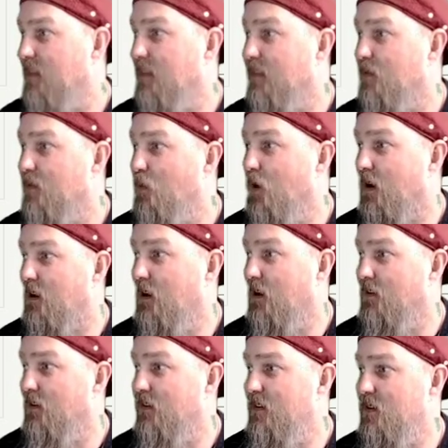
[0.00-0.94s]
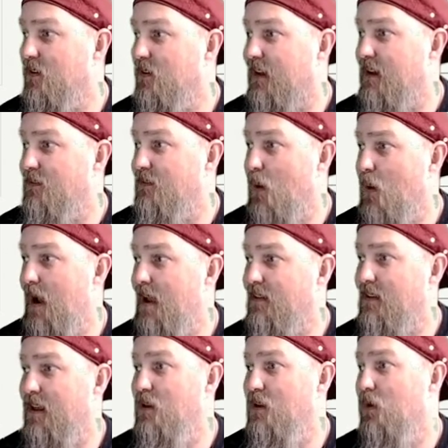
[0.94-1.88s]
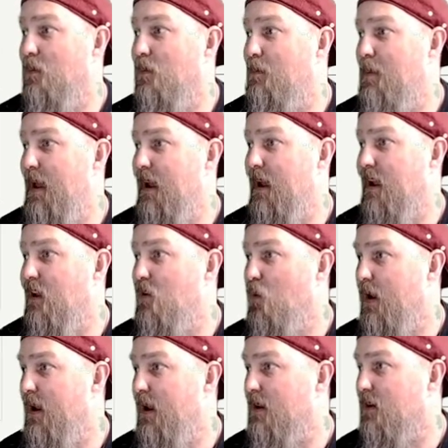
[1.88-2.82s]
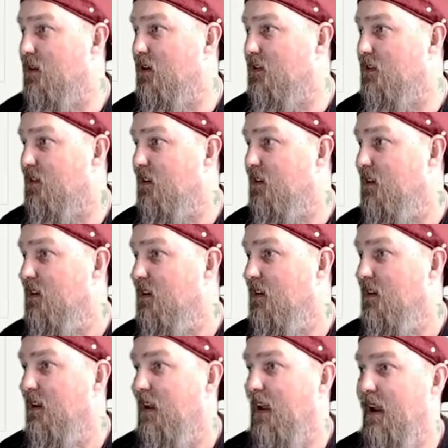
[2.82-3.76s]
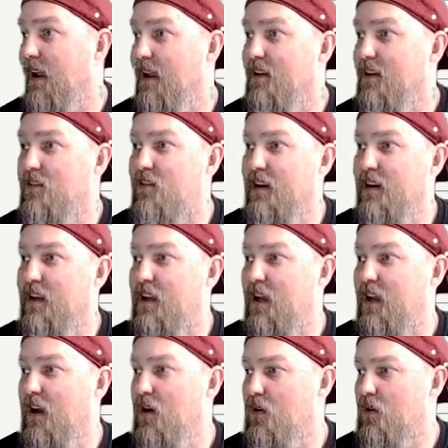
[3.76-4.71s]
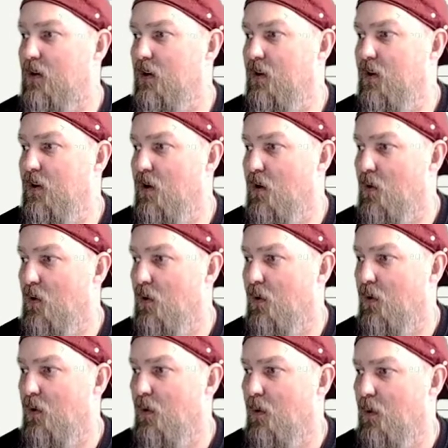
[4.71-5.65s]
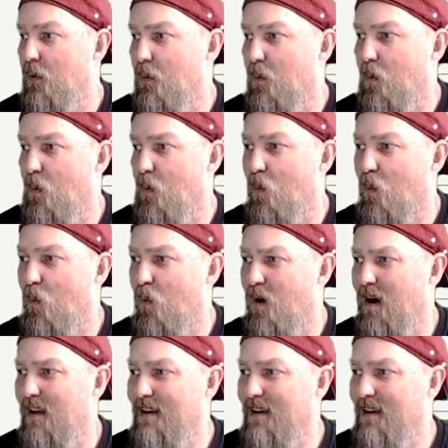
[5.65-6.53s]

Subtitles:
We're closing those giveaways, and we're picking wieners. And Jigoku won